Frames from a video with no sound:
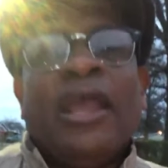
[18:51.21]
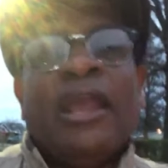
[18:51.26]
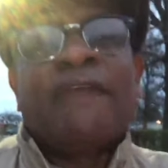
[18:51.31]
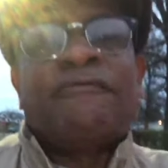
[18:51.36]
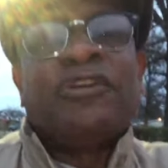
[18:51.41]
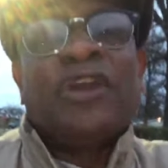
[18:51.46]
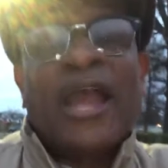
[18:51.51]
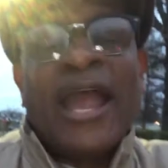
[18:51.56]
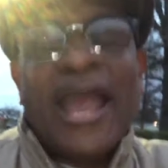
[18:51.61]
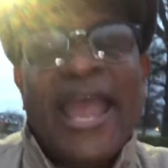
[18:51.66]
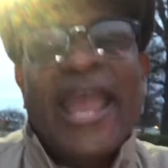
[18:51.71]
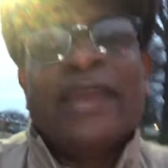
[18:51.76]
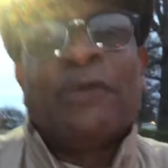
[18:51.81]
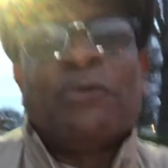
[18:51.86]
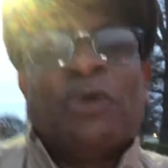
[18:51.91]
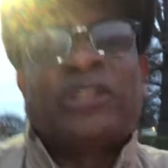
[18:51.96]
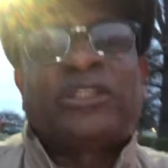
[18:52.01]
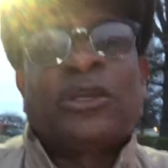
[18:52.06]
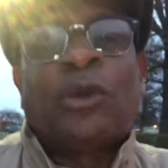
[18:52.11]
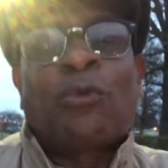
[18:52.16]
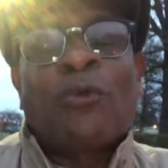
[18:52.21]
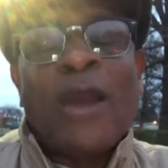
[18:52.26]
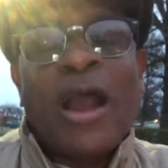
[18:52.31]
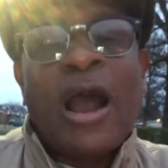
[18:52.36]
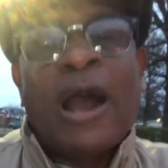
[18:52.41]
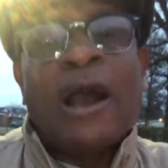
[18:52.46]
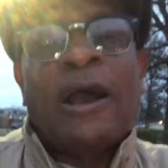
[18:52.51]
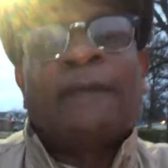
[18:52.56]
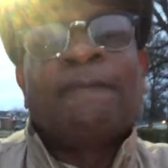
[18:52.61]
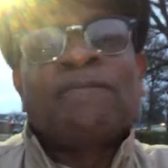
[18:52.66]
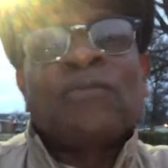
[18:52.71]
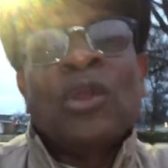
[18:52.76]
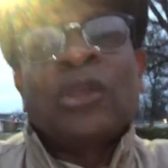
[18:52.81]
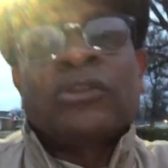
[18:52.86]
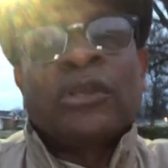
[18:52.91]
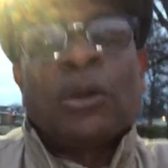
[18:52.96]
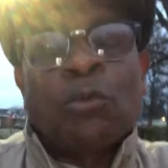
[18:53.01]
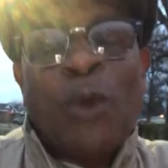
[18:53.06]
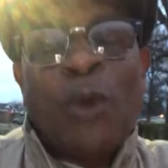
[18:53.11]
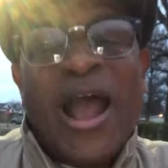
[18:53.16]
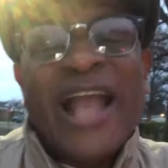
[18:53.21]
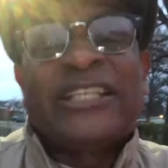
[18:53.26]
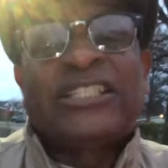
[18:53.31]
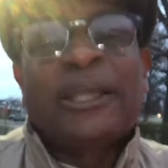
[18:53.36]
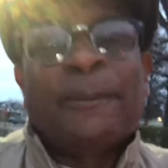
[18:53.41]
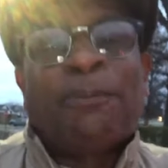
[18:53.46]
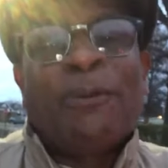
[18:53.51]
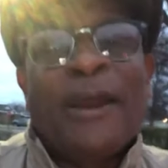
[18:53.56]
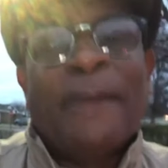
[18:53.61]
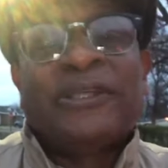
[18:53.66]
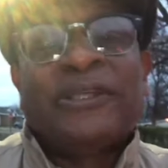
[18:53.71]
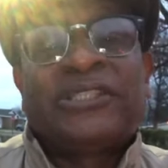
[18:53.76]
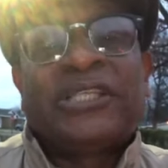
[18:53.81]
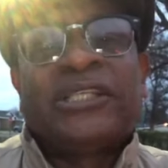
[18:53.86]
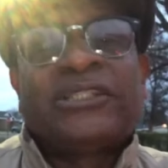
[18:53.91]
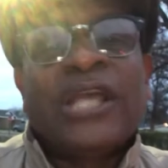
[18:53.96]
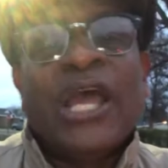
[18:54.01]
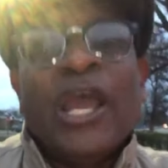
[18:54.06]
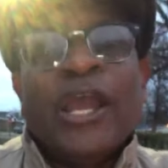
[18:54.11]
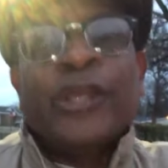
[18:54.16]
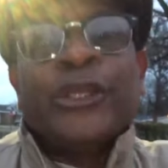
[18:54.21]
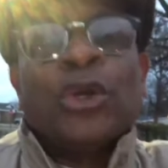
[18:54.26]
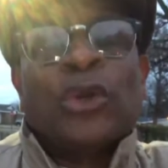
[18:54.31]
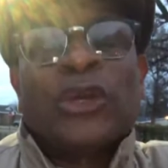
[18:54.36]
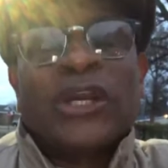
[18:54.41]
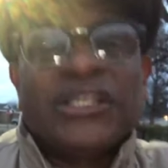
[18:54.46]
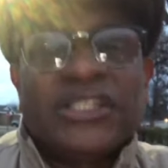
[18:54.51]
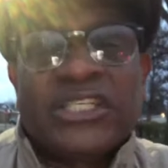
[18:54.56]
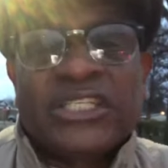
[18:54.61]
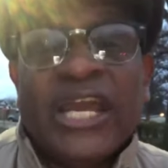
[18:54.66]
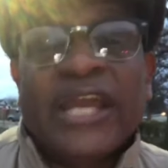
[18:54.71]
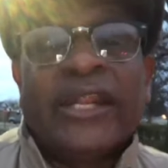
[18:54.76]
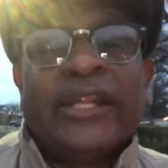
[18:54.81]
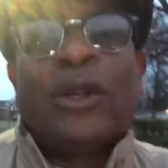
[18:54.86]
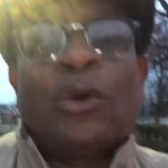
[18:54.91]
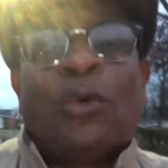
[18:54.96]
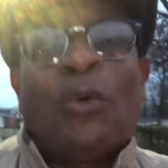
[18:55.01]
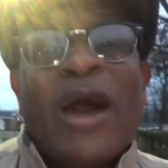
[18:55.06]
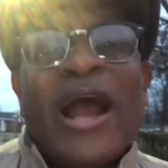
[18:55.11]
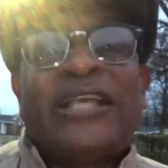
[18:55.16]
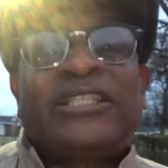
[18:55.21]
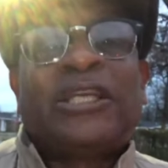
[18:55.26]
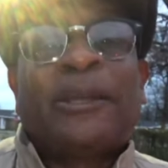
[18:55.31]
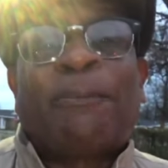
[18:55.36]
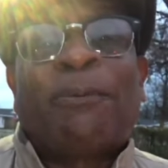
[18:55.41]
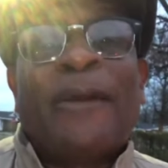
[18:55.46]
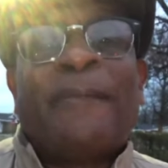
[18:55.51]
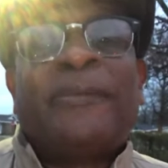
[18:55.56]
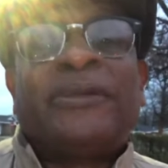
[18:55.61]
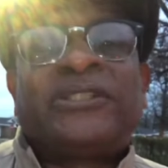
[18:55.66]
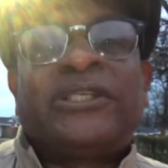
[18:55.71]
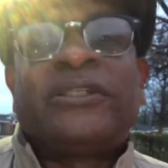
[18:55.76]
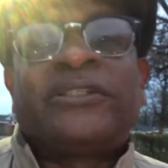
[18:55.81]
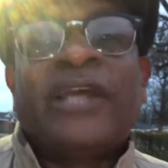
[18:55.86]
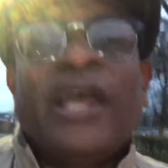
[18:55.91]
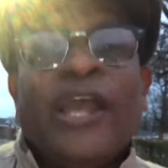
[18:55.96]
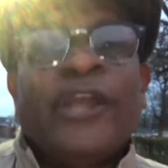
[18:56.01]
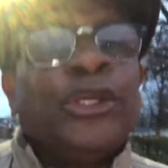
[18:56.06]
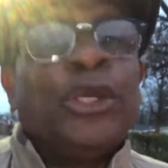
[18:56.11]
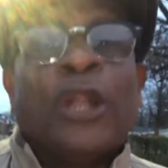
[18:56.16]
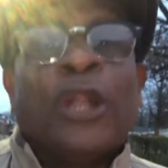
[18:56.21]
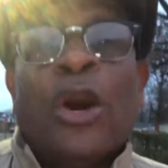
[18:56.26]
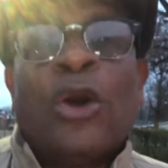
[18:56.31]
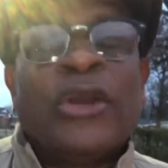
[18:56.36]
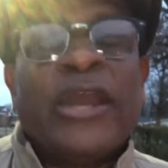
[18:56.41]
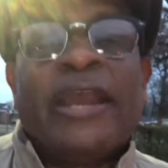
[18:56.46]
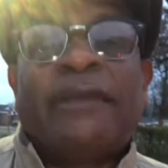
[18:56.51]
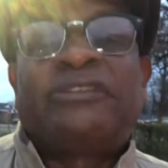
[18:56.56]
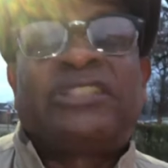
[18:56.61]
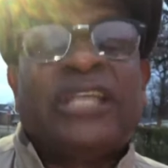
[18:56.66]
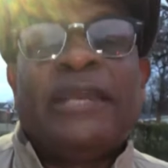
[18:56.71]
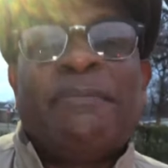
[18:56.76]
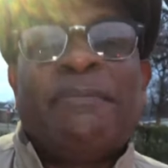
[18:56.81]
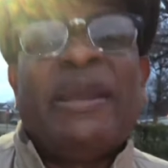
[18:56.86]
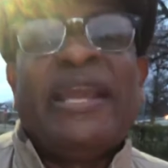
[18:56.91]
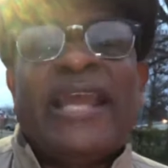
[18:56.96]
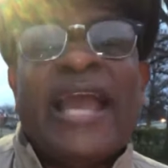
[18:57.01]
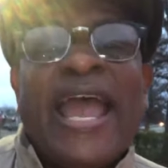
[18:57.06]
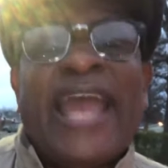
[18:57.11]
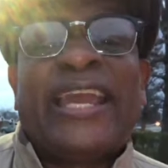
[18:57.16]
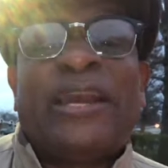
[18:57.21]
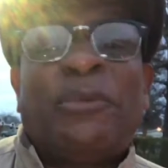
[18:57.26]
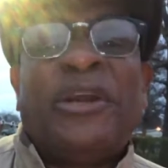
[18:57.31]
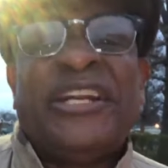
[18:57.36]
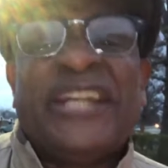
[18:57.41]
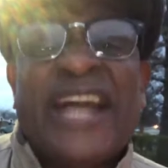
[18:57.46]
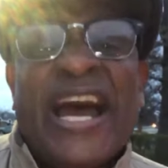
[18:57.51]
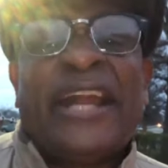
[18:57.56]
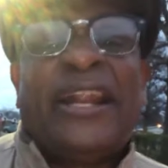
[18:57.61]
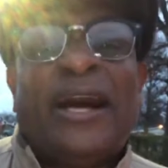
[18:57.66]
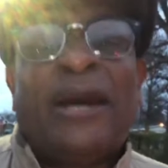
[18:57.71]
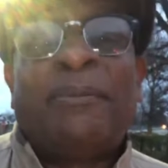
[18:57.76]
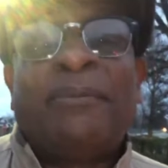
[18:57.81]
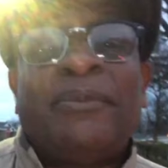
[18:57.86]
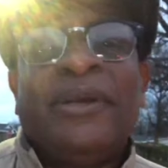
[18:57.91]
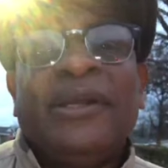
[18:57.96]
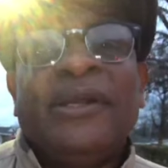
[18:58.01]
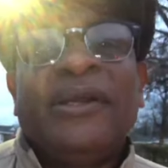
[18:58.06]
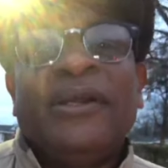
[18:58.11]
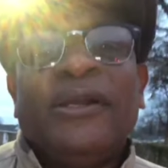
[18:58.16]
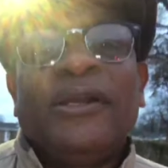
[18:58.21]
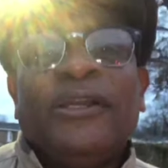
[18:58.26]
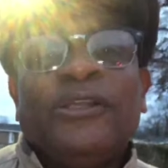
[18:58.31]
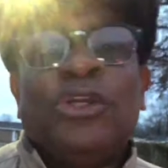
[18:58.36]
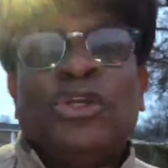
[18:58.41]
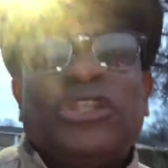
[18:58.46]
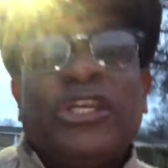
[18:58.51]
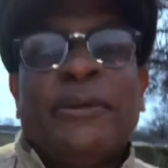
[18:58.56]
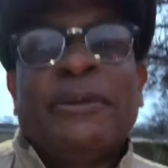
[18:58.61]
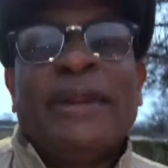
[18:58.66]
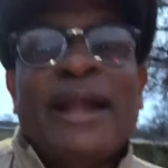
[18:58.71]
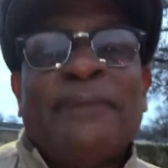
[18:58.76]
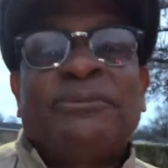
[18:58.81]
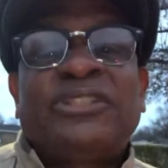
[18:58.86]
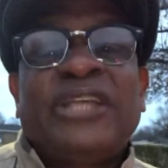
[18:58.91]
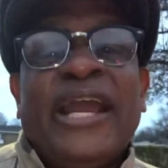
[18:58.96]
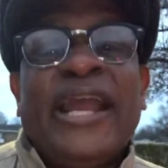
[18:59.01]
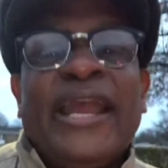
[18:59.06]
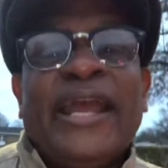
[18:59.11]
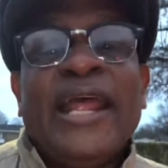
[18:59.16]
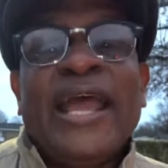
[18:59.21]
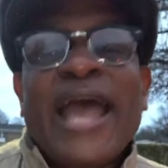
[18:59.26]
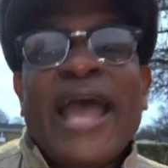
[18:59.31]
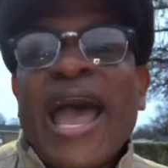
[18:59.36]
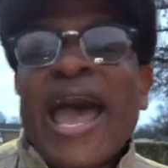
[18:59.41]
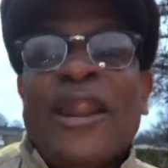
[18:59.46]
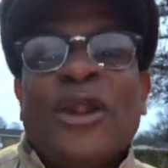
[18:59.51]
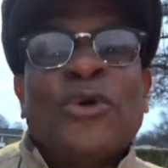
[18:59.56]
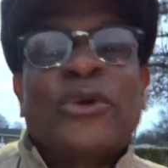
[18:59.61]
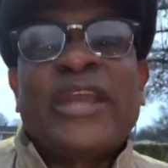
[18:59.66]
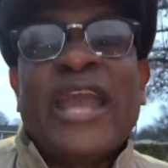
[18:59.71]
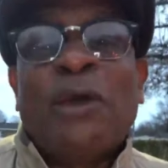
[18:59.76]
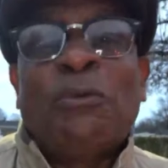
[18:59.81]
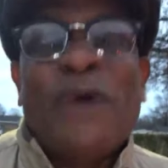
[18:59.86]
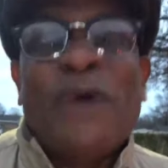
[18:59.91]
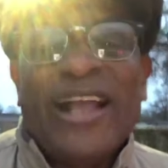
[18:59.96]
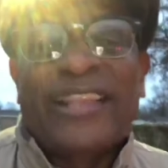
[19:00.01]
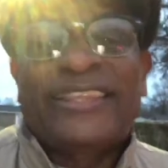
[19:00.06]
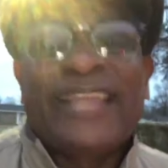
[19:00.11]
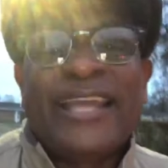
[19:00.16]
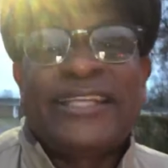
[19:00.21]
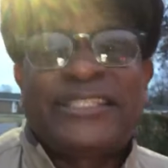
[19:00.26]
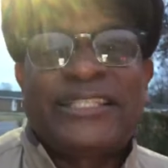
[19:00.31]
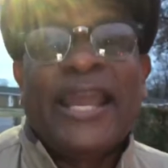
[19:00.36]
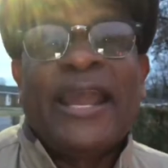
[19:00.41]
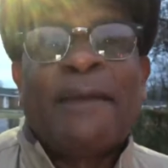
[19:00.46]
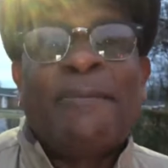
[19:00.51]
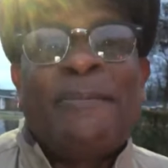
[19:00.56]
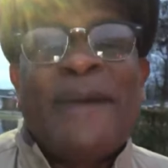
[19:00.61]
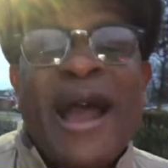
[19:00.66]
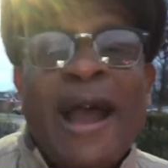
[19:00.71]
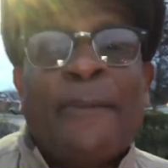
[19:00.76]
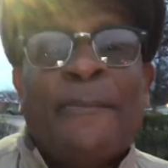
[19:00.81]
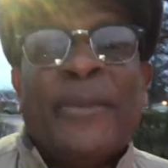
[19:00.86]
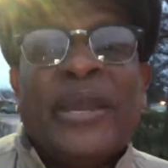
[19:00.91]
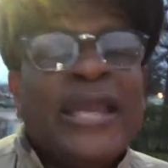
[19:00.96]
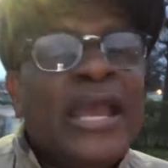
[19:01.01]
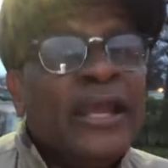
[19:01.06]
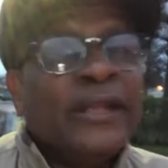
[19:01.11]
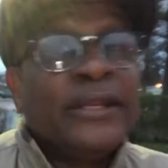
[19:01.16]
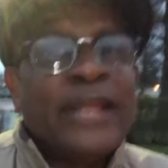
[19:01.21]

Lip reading: If you hang with the white supremacists, you consider the white supremacists. You don't hear see me hanging with none of them. You see what I'm saying? I don't care what they say about me.